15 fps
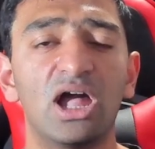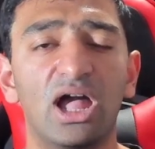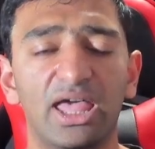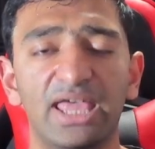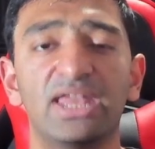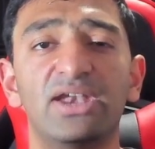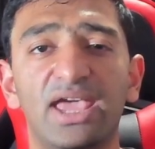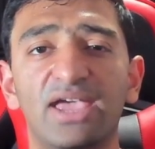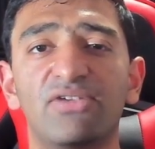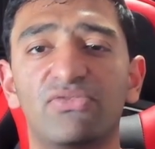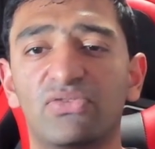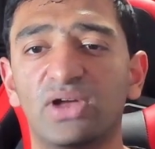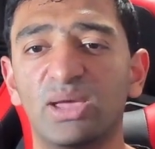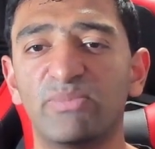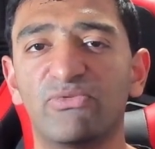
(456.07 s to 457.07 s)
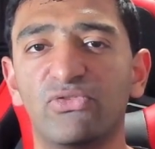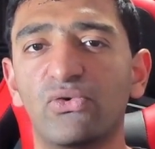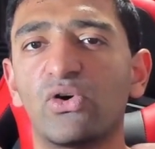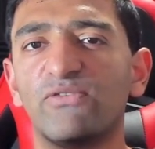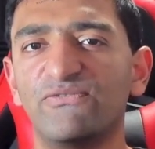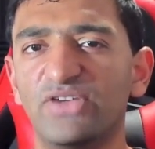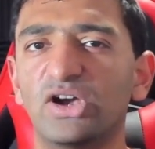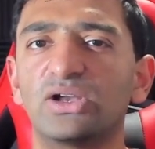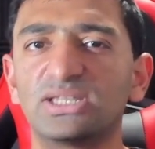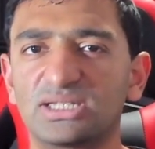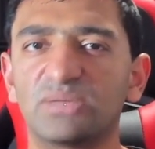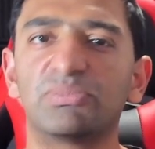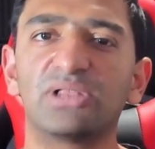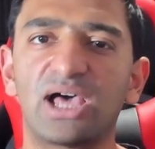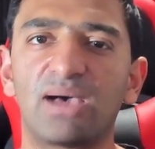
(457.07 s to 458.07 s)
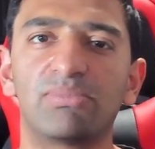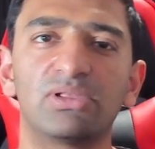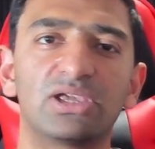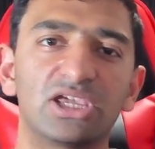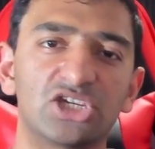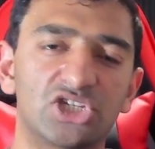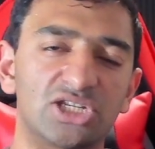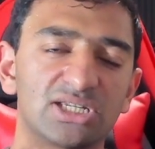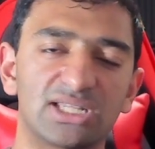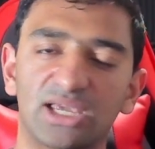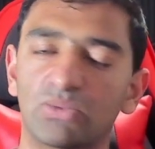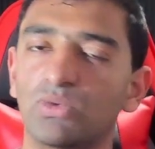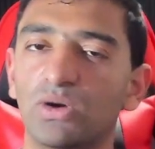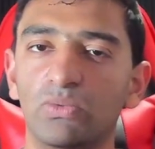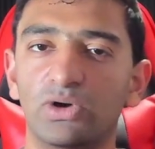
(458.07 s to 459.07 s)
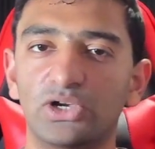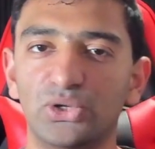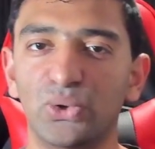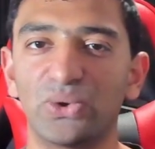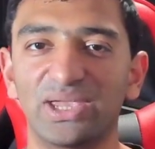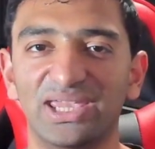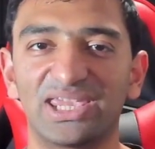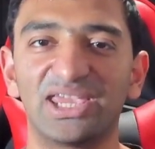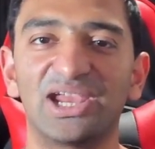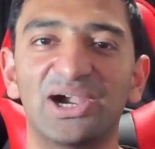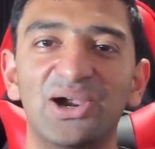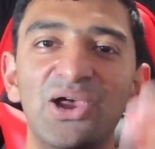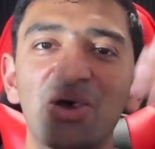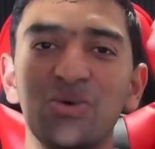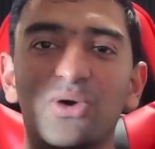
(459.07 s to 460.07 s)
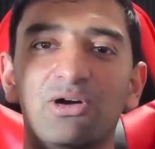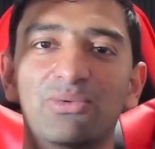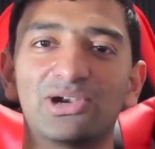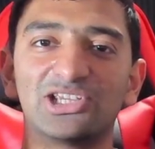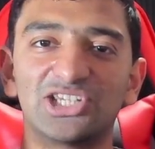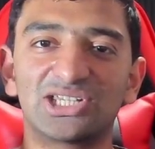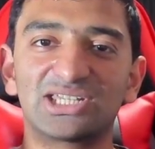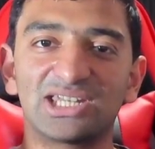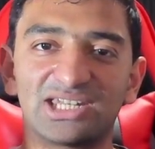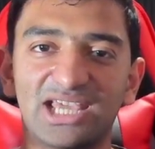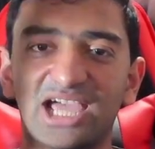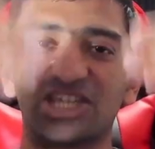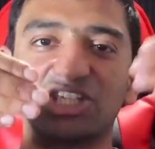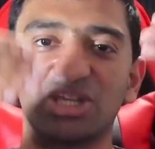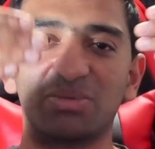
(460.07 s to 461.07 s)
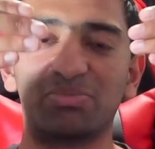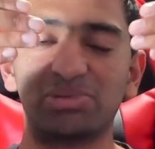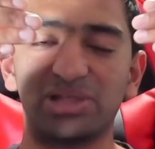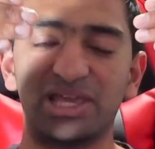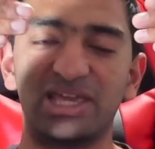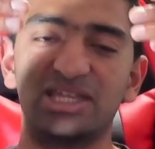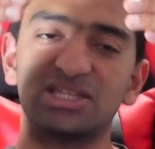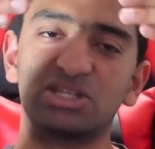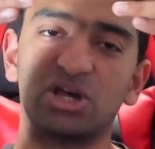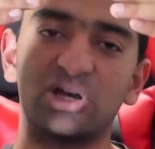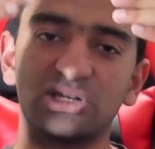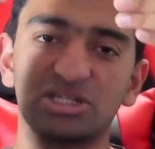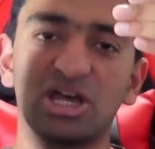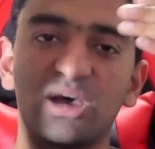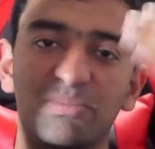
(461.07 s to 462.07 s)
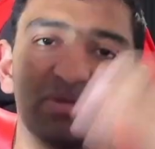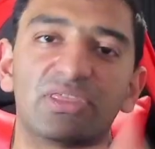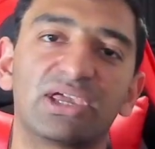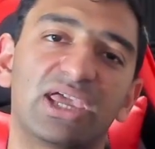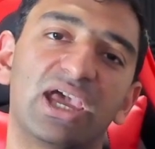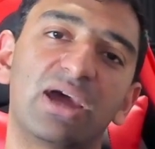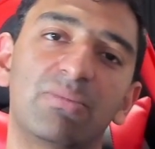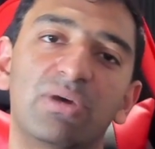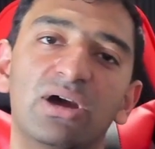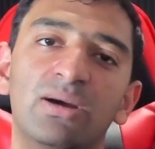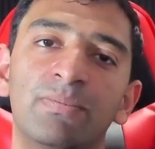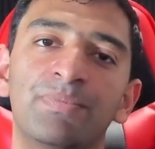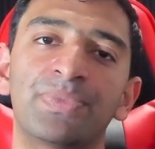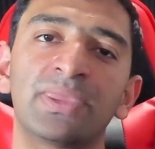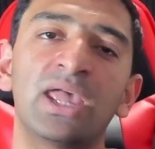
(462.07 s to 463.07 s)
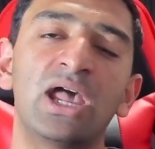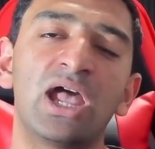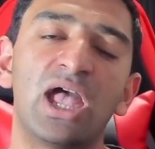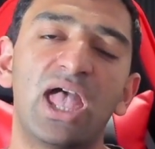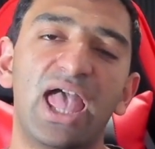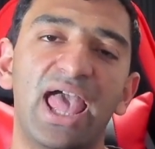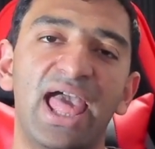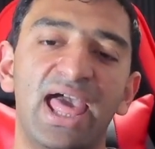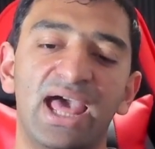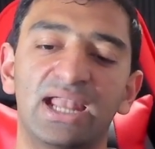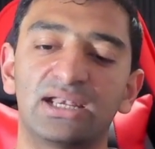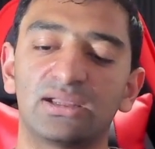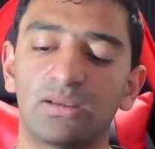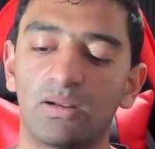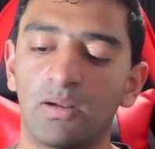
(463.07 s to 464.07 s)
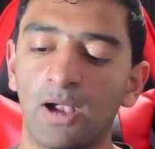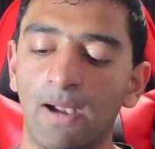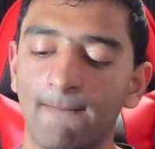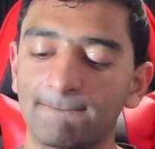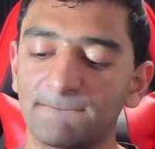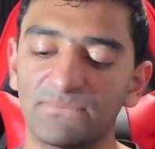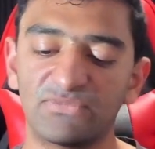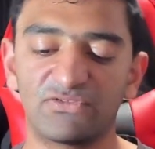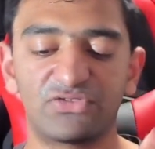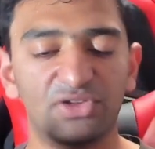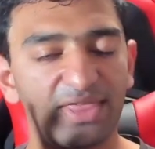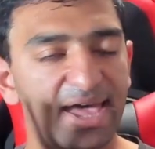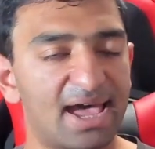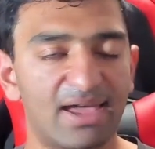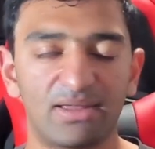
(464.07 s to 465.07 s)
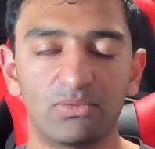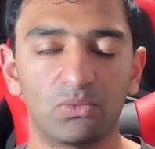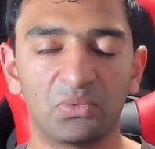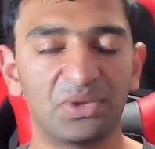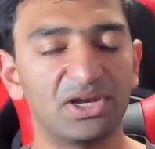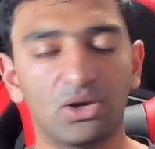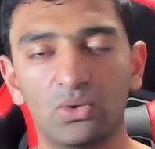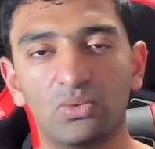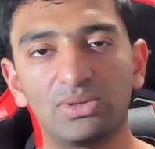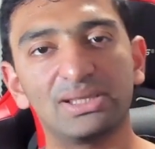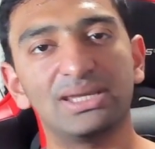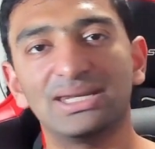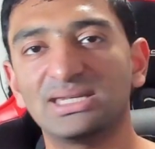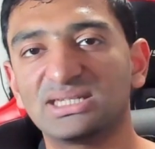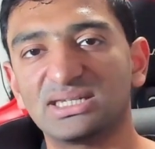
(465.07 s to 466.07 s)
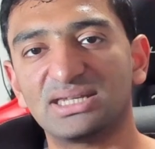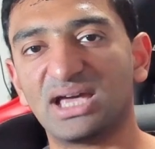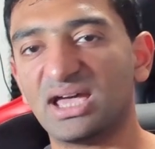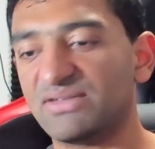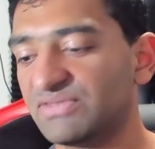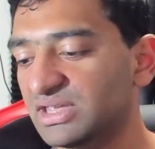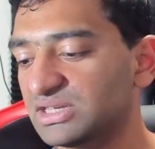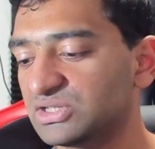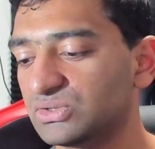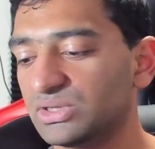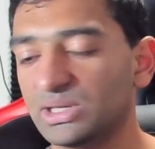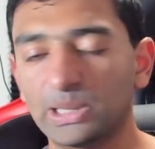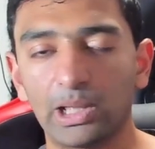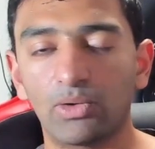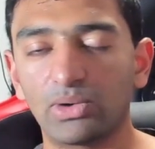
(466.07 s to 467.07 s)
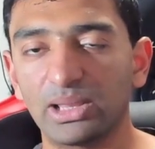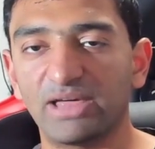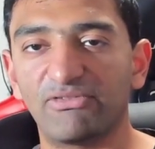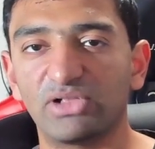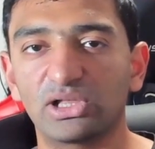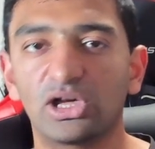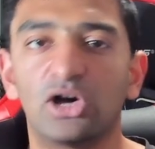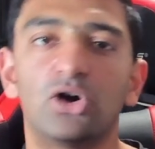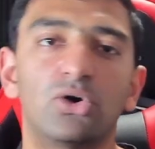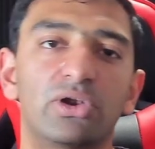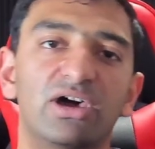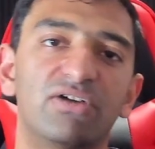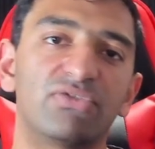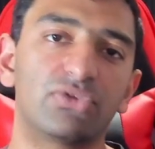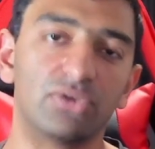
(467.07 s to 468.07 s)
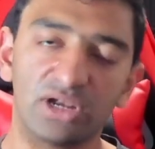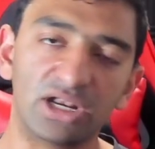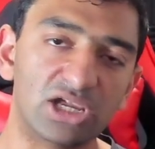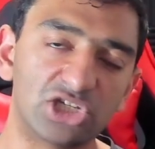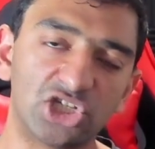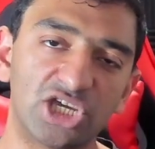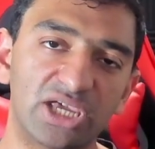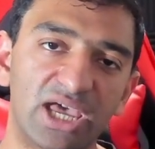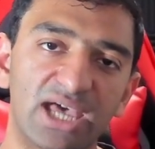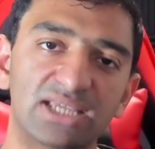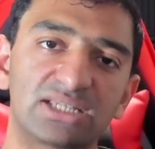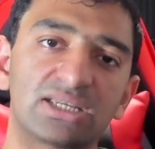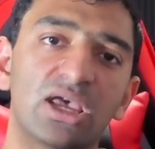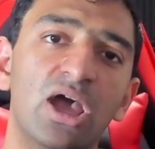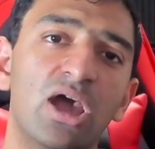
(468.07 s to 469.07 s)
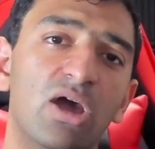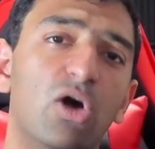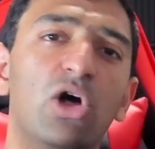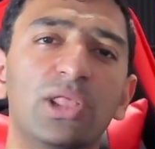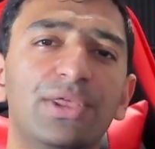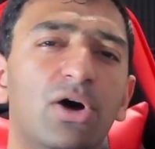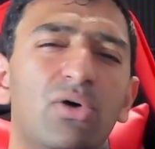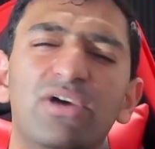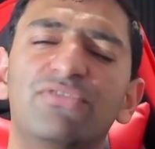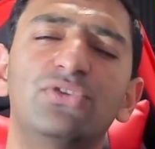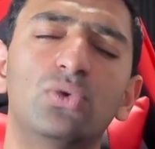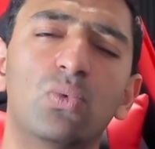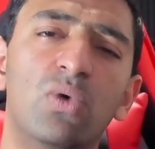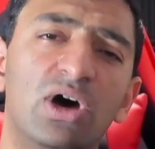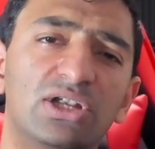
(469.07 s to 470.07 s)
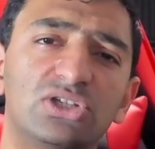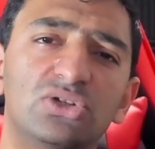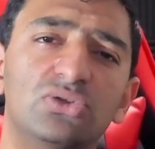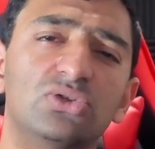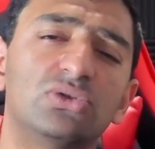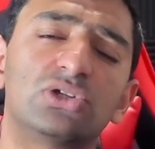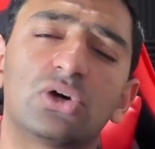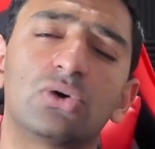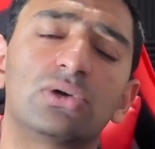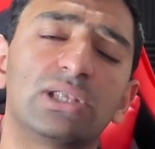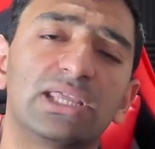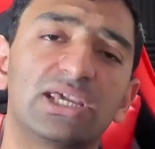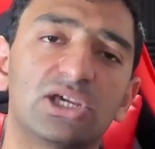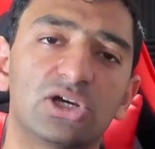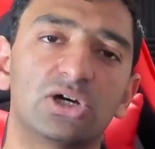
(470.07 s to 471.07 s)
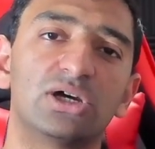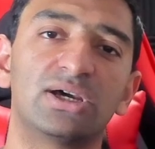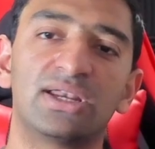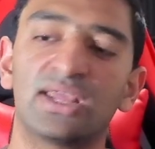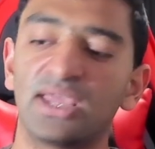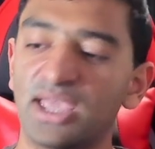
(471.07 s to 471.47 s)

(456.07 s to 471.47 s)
in A-Frame for very simple applications like what we're doing here, where we're just attaching planes on top of the camera. And for that, we don't really need to dive into the lower level code of Three.js, although if you want to, you totally could,